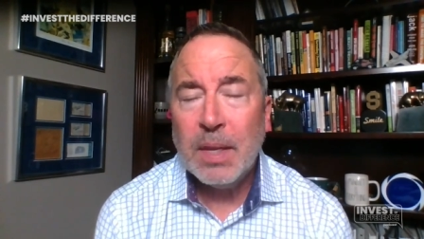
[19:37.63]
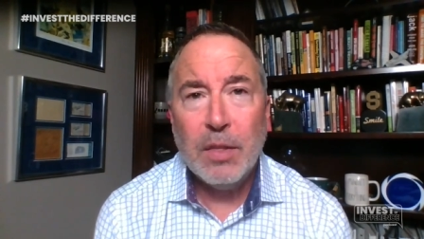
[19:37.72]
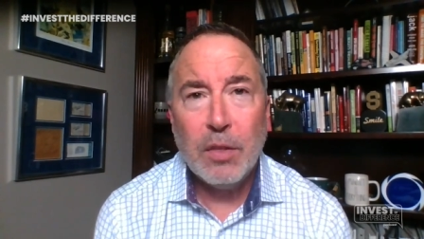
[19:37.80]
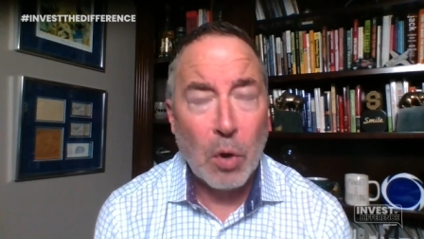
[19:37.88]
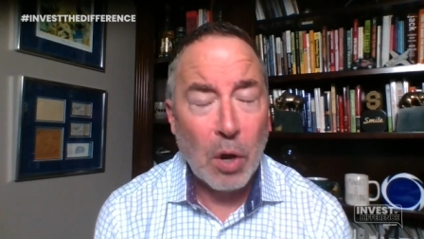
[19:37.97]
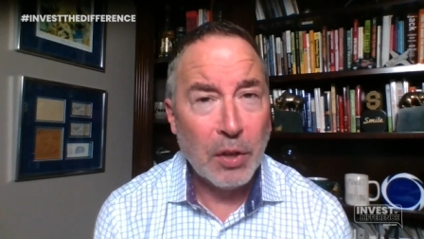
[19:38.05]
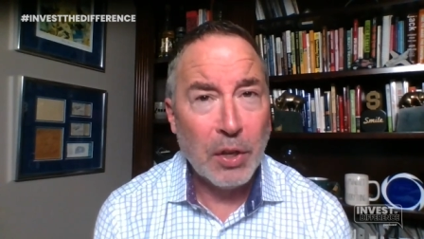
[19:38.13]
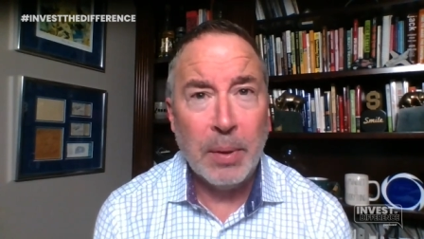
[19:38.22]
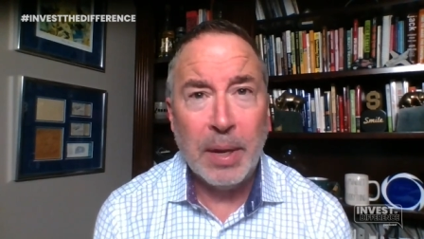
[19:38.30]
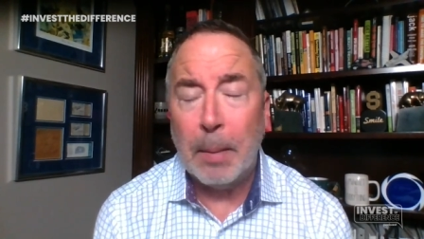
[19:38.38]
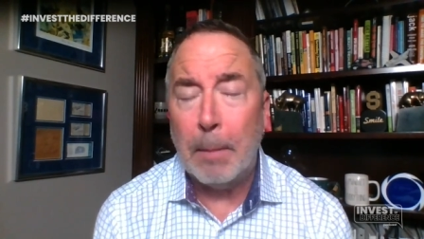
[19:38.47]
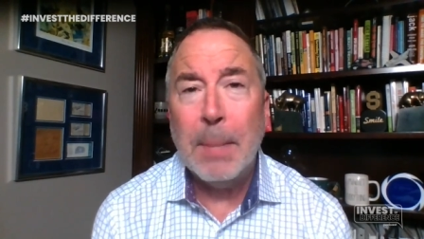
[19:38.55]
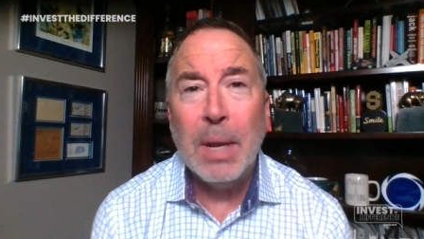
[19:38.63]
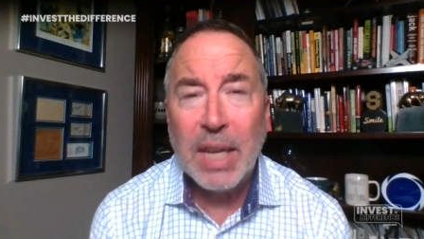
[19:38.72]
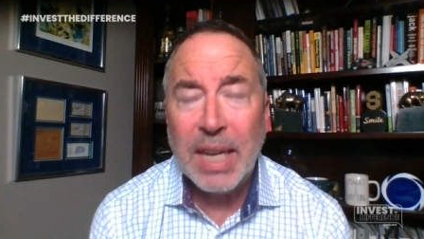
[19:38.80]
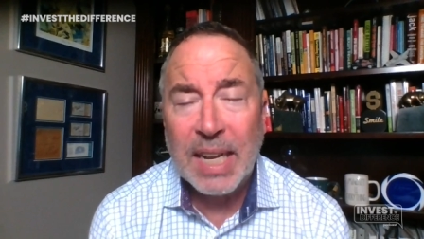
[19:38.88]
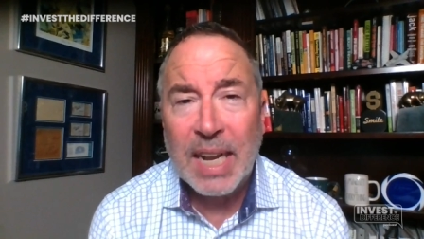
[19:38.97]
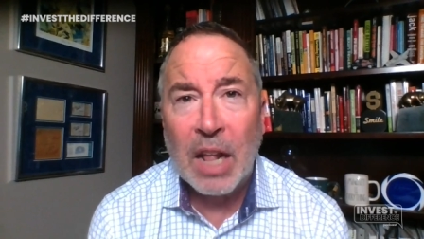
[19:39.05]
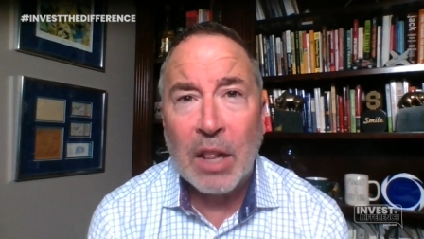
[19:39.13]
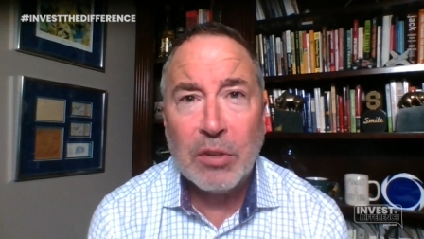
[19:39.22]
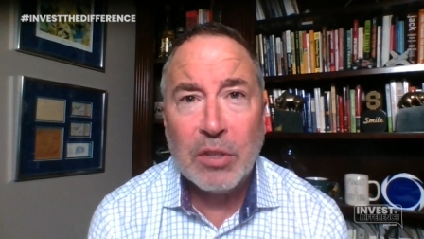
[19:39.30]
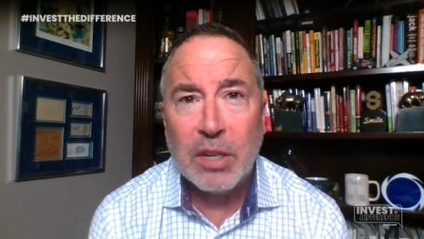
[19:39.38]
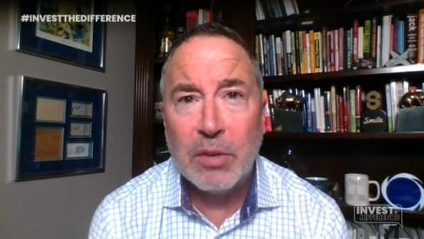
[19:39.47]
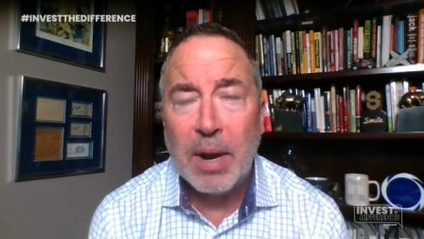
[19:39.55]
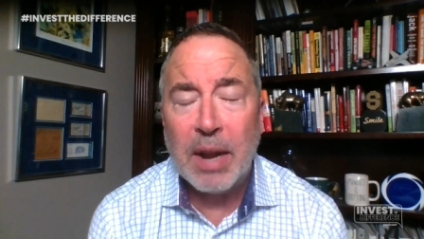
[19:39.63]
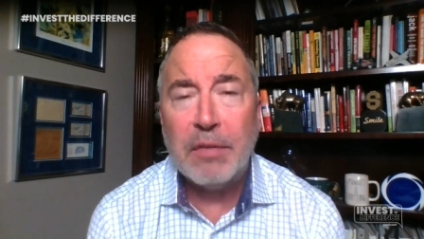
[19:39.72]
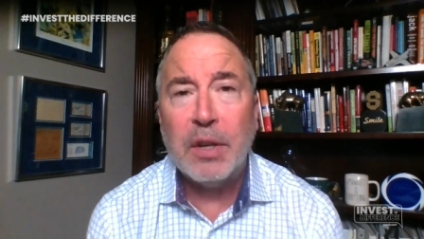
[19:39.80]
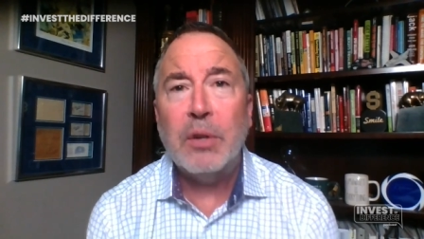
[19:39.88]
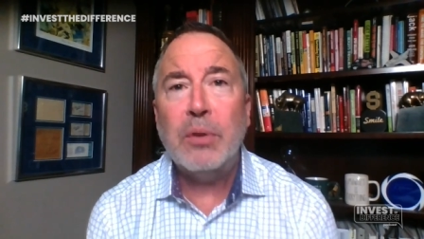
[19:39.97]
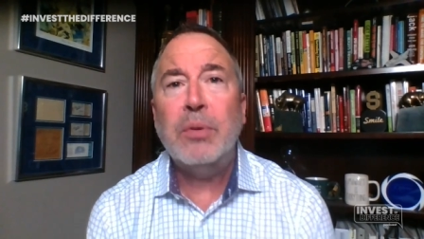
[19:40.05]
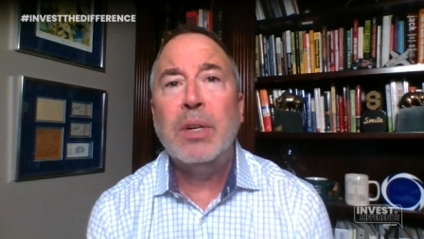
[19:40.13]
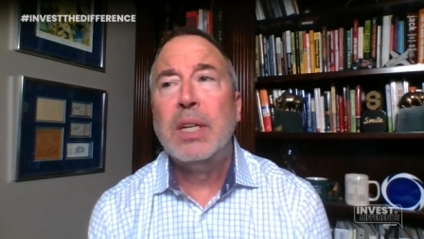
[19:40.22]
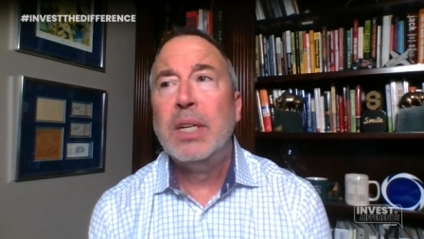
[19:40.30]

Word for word: they're all doing a million dollars in revenue.